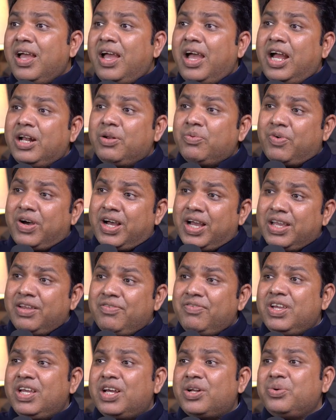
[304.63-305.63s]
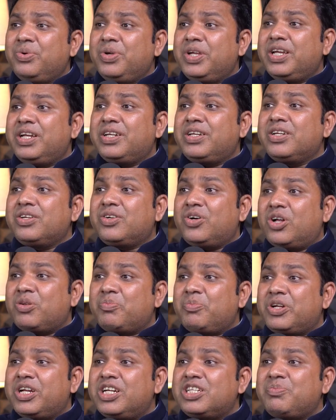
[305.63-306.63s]
And why we are doing it in
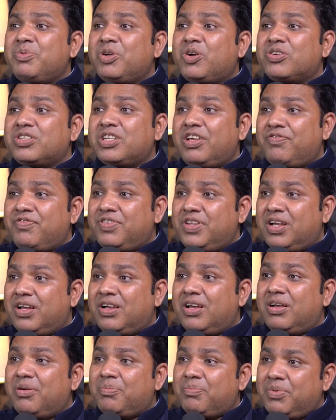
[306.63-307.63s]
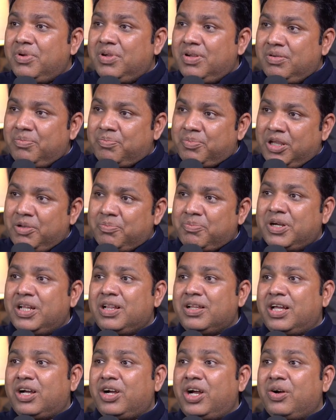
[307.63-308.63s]
corporates? Because if the people,
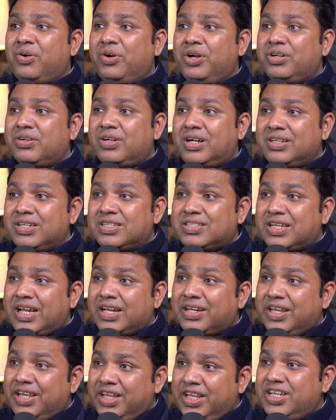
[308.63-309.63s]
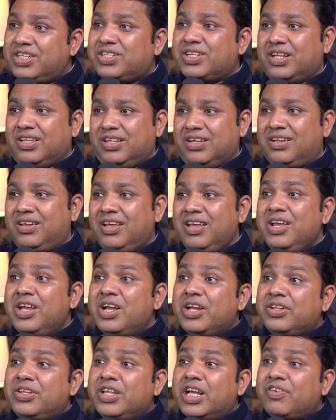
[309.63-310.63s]
they are going to understand each other,
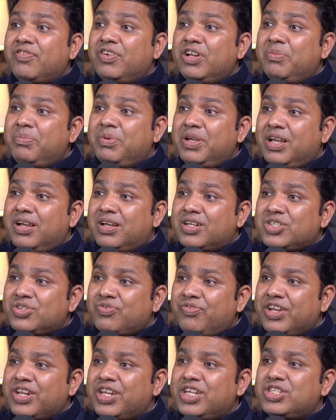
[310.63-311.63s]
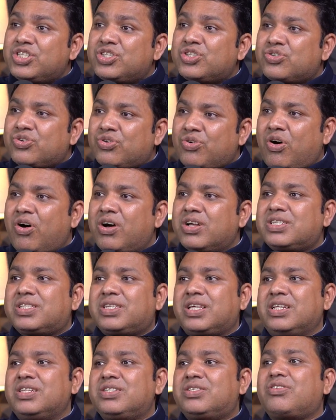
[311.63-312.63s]
there will be a very strong
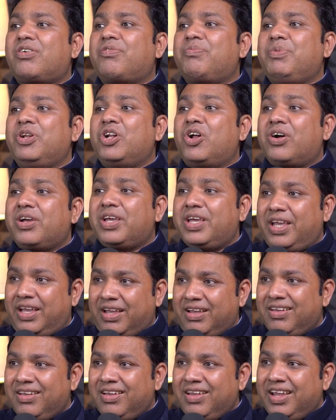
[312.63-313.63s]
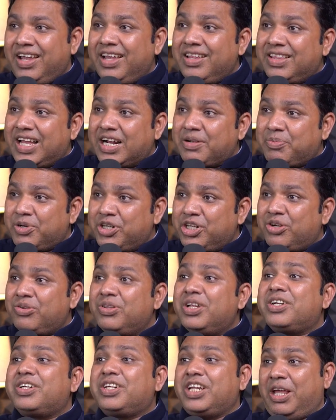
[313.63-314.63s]
sense of belonging in that
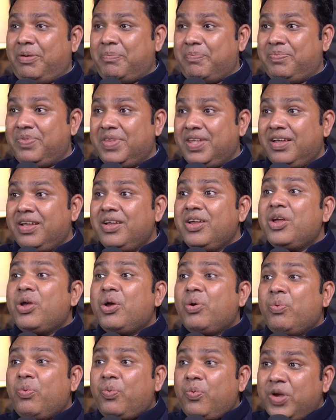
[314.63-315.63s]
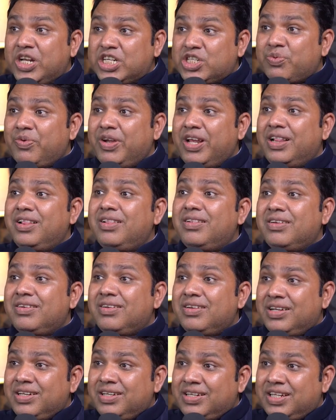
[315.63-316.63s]
particular team, which will
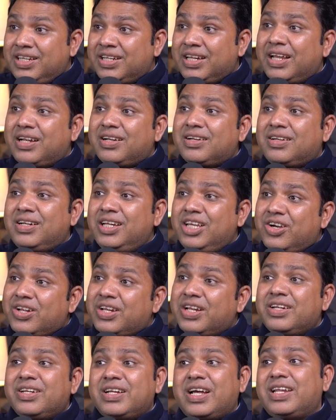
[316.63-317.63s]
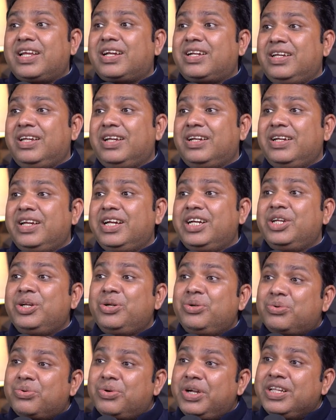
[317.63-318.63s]
directly or indirectly lead
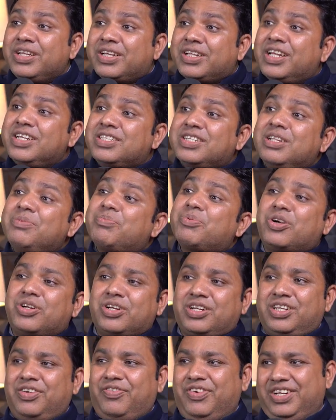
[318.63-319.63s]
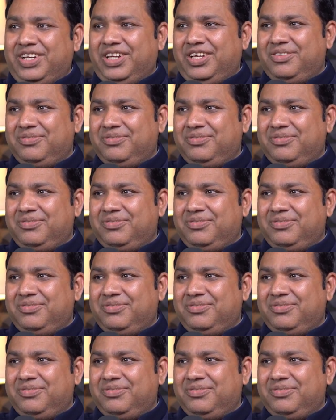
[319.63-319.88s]
into increase in productivity.